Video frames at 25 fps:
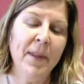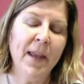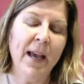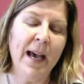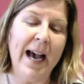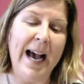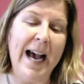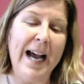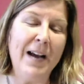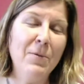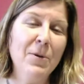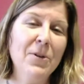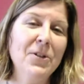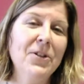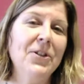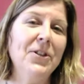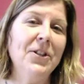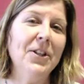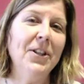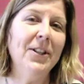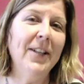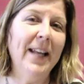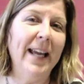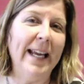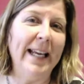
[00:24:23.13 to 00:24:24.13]
I was
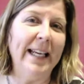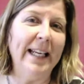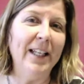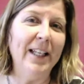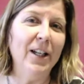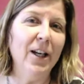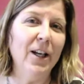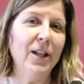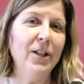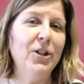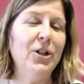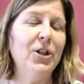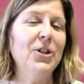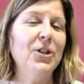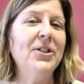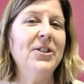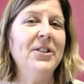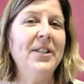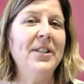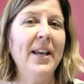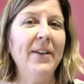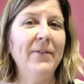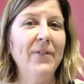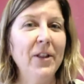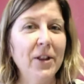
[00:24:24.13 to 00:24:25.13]
still hanging on to
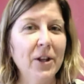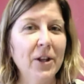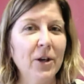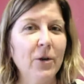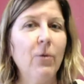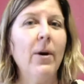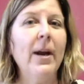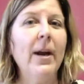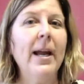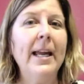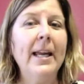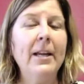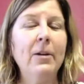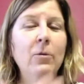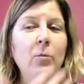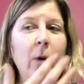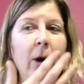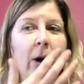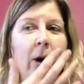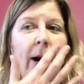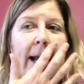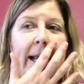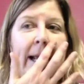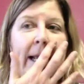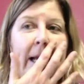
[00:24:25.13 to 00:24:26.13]
7th grade,
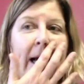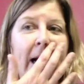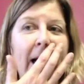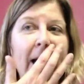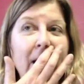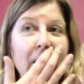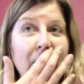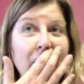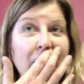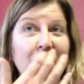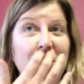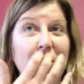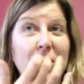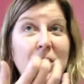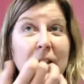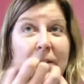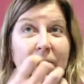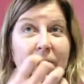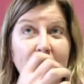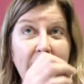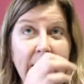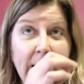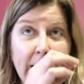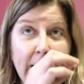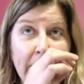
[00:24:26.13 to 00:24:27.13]
where I got a
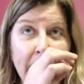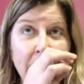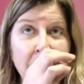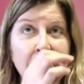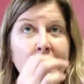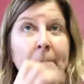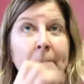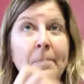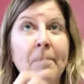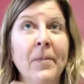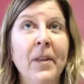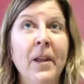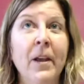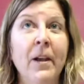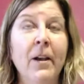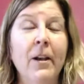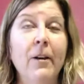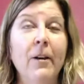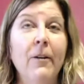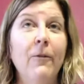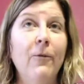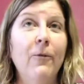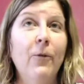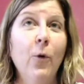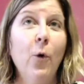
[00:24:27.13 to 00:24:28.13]
certificate
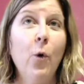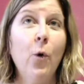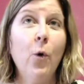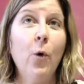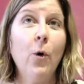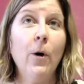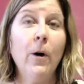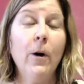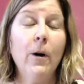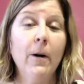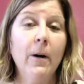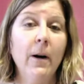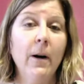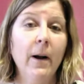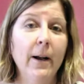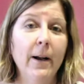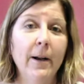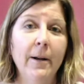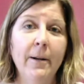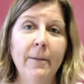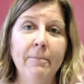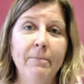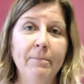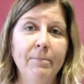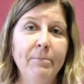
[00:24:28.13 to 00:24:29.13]

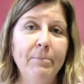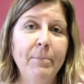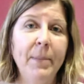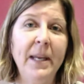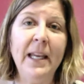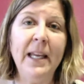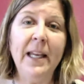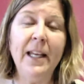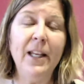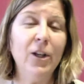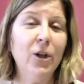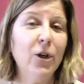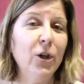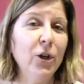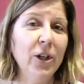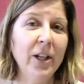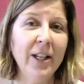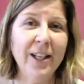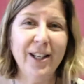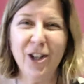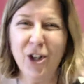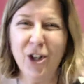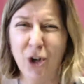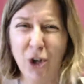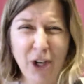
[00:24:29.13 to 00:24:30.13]
for being good
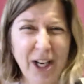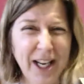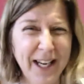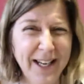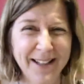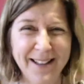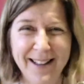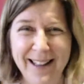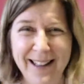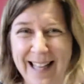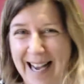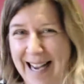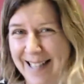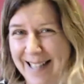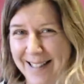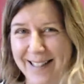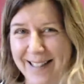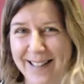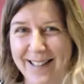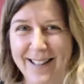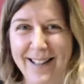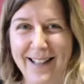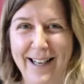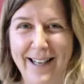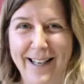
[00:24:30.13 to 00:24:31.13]
in cooking
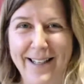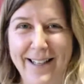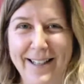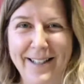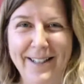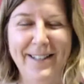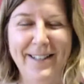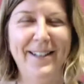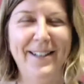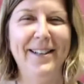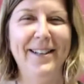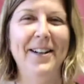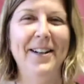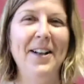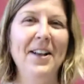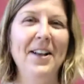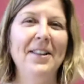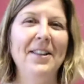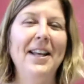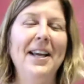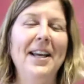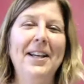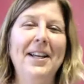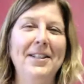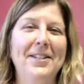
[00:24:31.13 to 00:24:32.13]
class, like
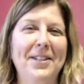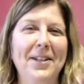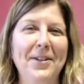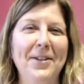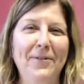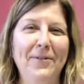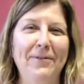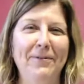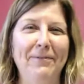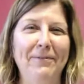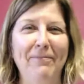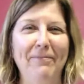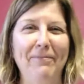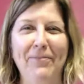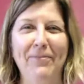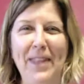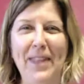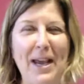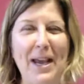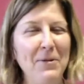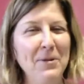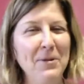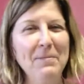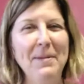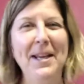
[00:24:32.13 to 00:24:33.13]
as if
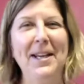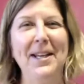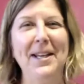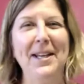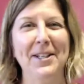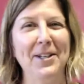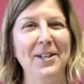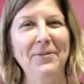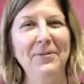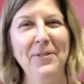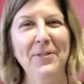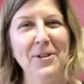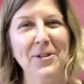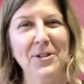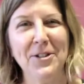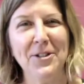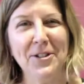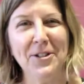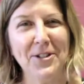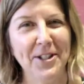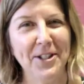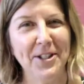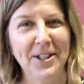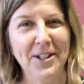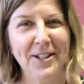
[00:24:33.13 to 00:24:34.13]
that would make a difference
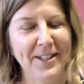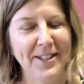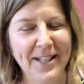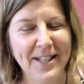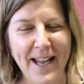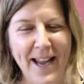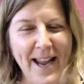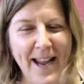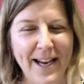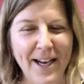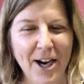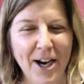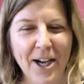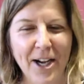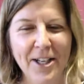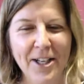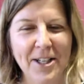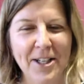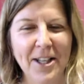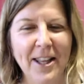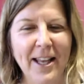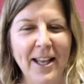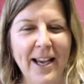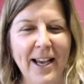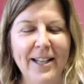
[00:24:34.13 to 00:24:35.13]
to hang on
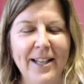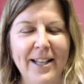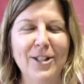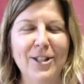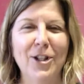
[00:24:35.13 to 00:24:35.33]
to that.